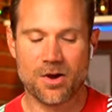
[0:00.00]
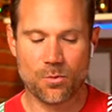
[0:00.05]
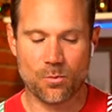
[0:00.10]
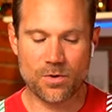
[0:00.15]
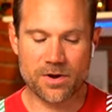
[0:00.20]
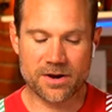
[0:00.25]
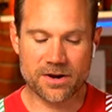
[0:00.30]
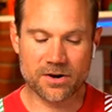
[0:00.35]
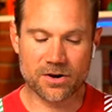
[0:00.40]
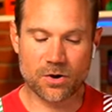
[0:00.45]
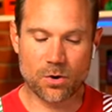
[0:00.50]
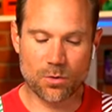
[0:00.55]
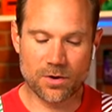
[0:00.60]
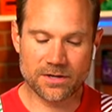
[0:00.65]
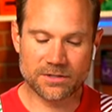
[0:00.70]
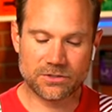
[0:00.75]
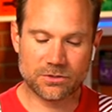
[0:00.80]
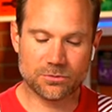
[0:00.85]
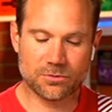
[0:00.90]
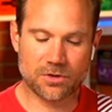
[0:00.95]
We're
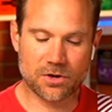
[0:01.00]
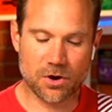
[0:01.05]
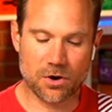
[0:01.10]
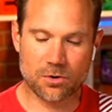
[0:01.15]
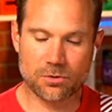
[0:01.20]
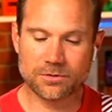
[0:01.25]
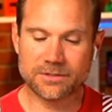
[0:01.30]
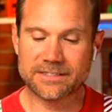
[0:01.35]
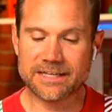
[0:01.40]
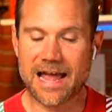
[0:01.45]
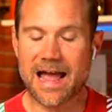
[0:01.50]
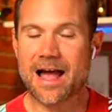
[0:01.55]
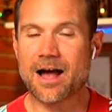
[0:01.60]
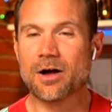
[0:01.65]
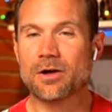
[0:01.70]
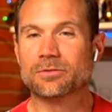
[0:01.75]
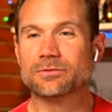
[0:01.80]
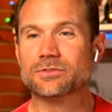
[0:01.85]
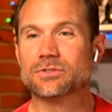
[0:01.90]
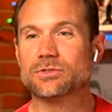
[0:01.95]
going to go
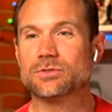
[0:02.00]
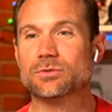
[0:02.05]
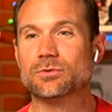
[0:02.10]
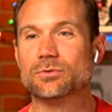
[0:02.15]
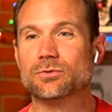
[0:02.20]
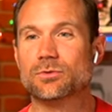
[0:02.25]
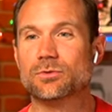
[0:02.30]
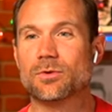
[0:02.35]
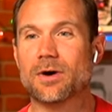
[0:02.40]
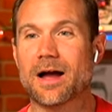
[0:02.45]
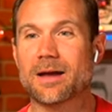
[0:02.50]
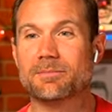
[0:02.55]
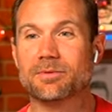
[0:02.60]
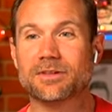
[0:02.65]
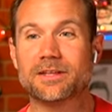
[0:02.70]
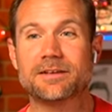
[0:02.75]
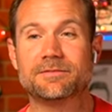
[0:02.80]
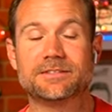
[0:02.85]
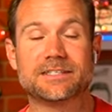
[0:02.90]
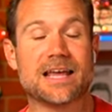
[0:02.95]
down to, I
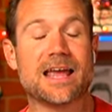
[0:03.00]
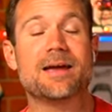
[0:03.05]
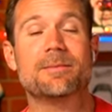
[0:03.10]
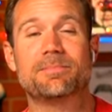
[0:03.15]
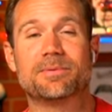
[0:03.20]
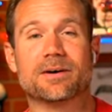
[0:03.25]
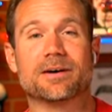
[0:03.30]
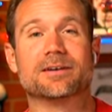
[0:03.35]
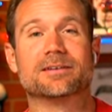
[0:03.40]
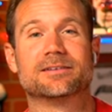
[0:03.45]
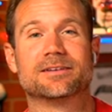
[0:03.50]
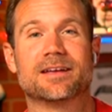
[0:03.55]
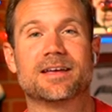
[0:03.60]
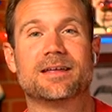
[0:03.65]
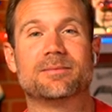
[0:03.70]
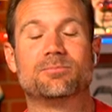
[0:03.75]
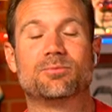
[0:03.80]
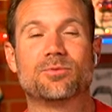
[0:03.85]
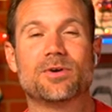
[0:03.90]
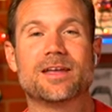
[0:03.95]
believe, Tampa
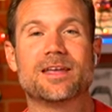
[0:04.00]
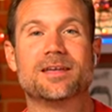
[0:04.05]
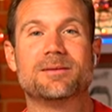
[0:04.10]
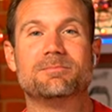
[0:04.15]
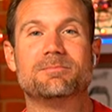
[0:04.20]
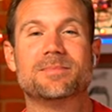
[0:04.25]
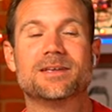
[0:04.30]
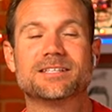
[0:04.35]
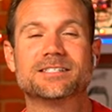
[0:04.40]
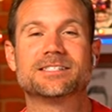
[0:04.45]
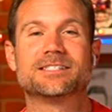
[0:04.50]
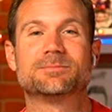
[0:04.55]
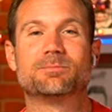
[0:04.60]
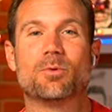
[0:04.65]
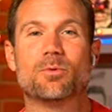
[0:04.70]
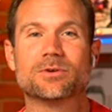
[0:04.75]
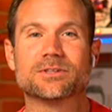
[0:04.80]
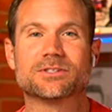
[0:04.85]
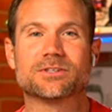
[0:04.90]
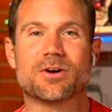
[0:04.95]
and bring in Miss
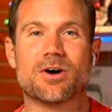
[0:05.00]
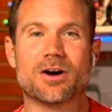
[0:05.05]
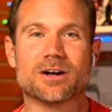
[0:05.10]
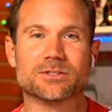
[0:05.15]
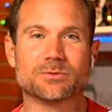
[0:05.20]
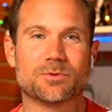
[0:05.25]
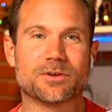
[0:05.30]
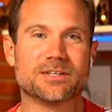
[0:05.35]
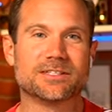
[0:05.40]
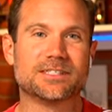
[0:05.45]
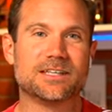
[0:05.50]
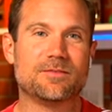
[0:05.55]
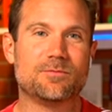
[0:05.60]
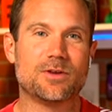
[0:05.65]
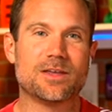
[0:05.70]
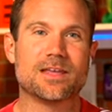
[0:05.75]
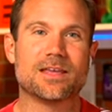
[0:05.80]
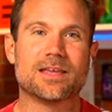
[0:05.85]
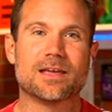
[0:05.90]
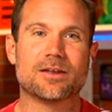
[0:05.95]
Sports Cards. We're going to see if
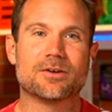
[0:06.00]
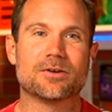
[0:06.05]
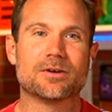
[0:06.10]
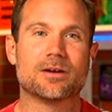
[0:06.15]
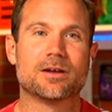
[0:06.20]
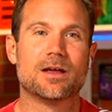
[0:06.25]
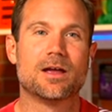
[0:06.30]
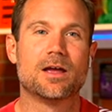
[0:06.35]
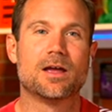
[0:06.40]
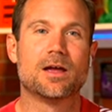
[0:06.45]
we can get her.